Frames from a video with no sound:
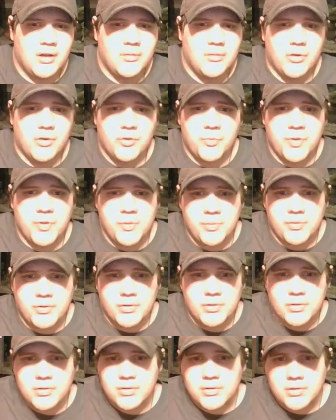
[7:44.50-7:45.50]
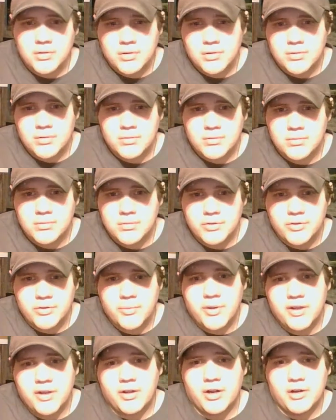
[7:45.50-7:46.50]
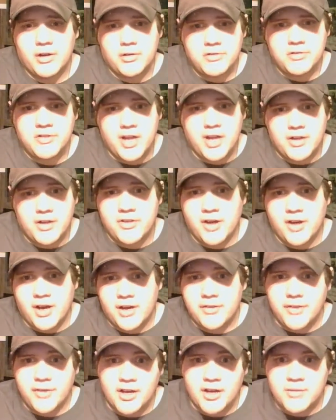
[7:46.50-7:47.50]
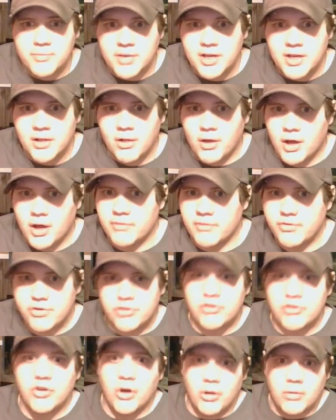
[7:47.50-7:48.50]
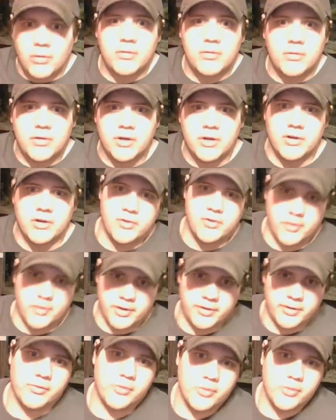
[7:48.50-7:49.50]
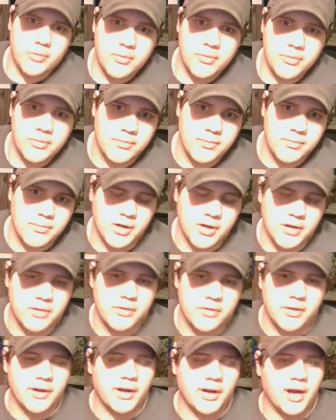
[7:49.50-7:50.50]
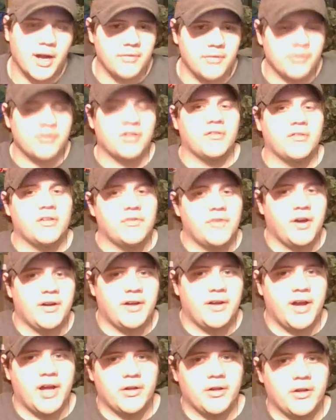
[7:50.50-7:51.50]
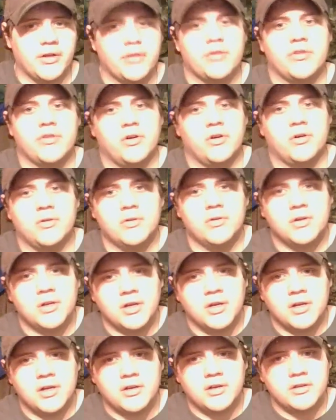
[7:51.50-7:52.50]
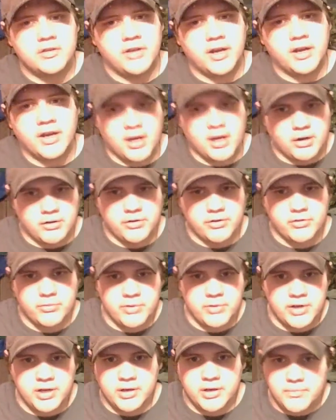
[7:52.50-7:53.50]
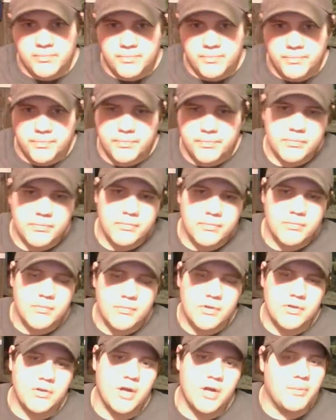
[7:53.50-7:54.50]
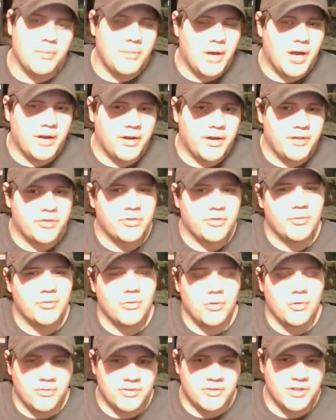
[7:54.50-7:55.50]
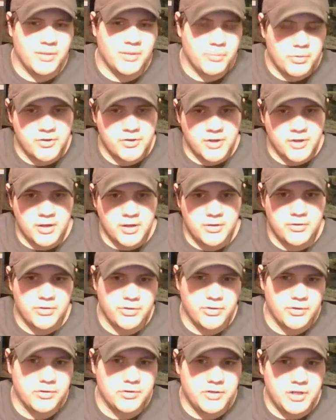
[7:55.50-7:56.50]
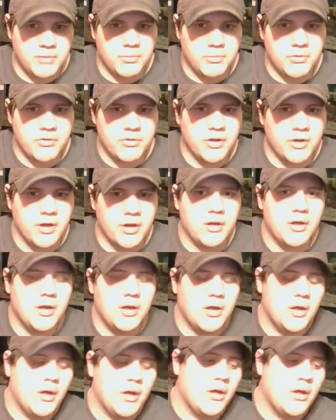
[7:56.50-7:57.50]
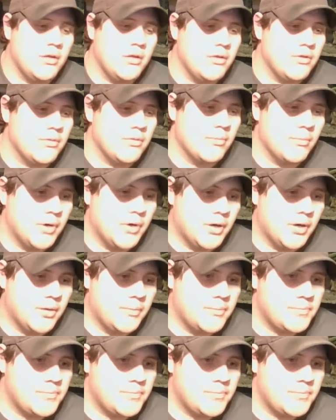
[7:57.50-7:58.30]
Most people, you know, well, depending on your tank size, that can be a lot of salt that you're going through. Like I have a 75 gallons, so 10 gallons a week. It's not bad. It's a little over 10%. It's 13%. But